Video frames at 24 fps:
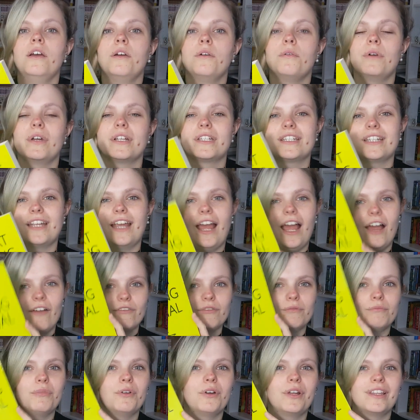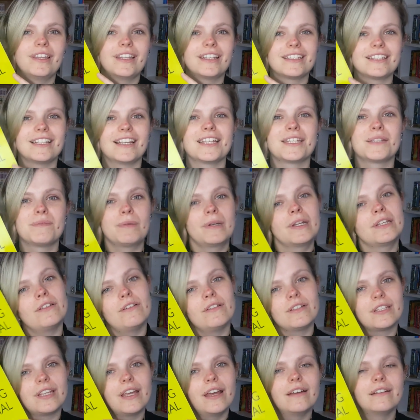which I haven't put in this list, but it's
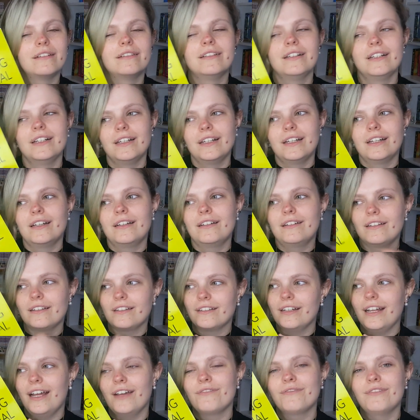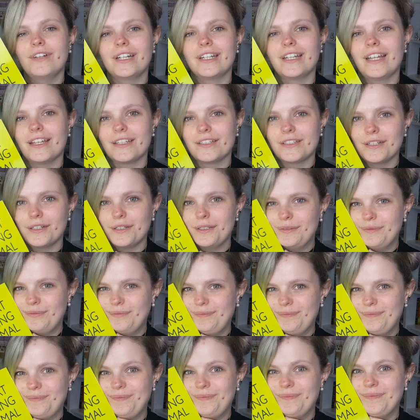also another I haven't read yet, so
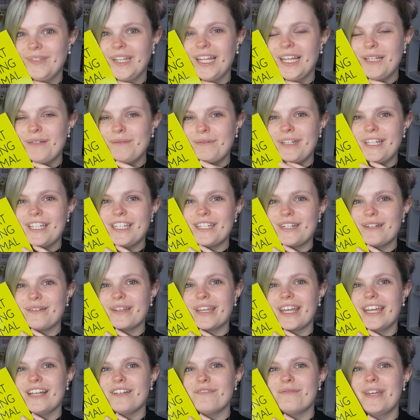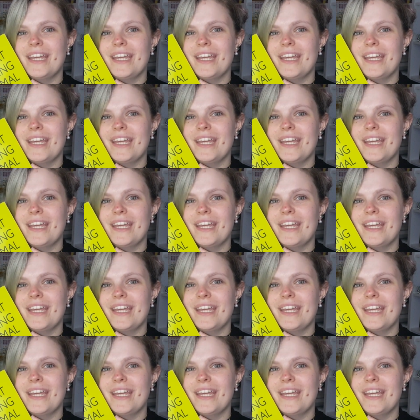please don't kill